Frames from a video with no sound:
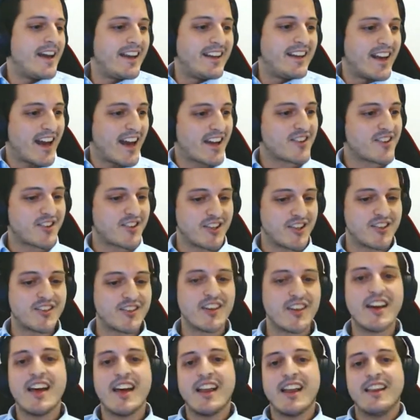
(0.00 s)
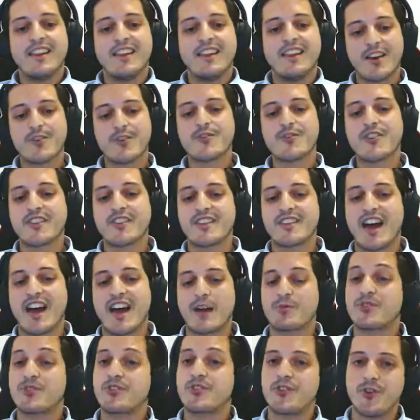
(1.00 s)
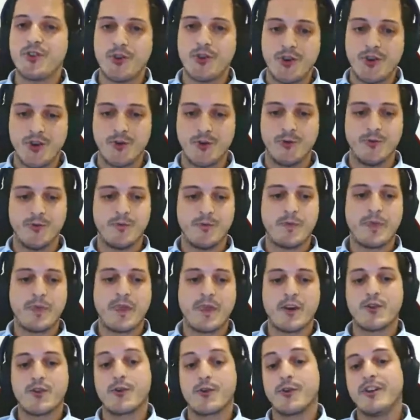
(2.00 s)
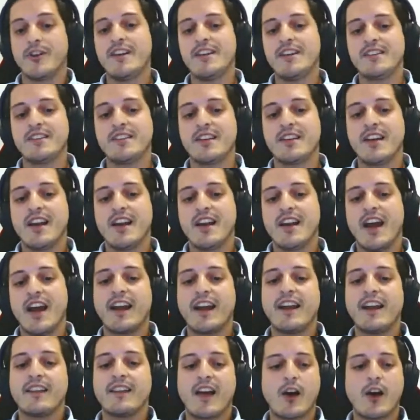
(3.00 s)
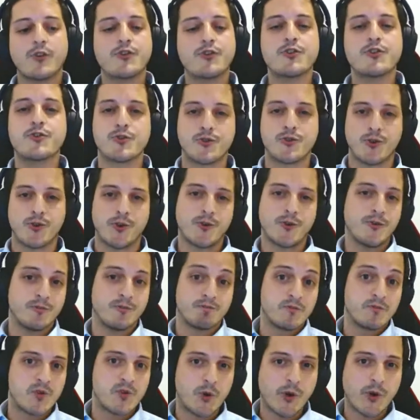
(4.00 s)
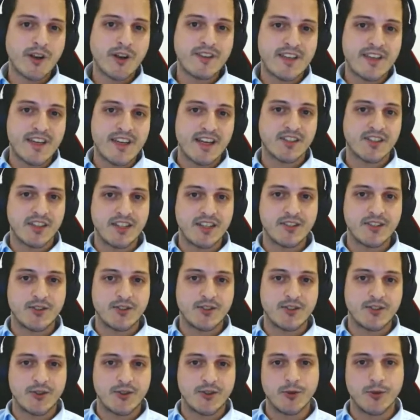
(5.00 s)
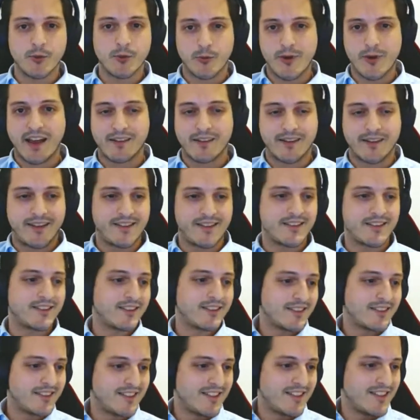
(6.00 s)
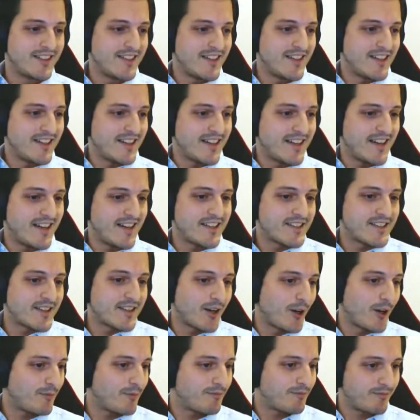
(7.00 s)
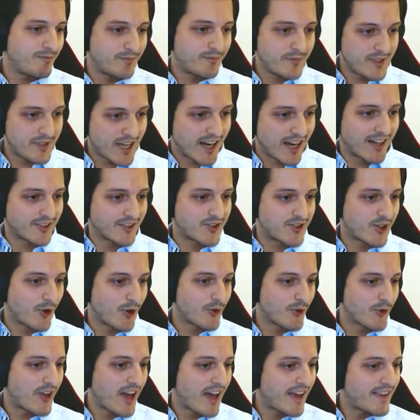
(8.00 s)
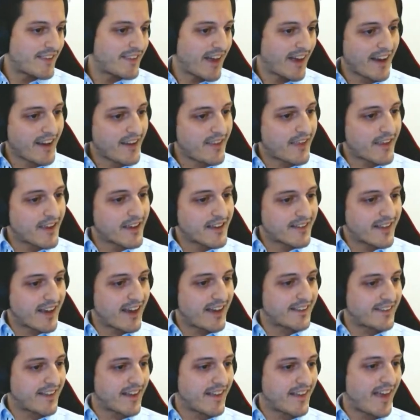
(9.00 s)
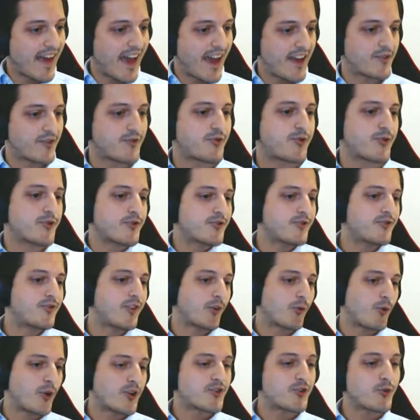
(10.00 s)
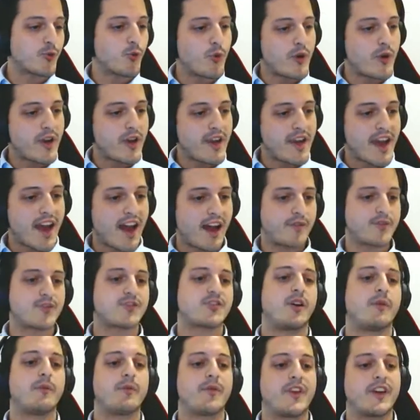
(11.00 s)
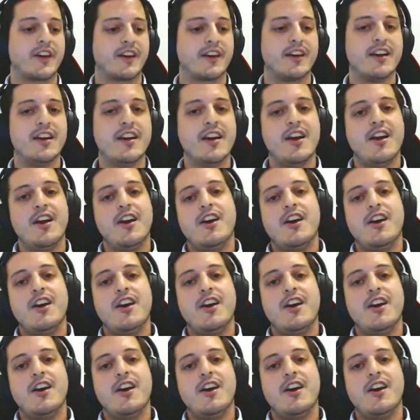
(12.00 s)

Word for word: In essence, Layers adapts to you, your needs, and it allows you to turn your ideas into realities. And yeah, so that I think that answers the question. We have something.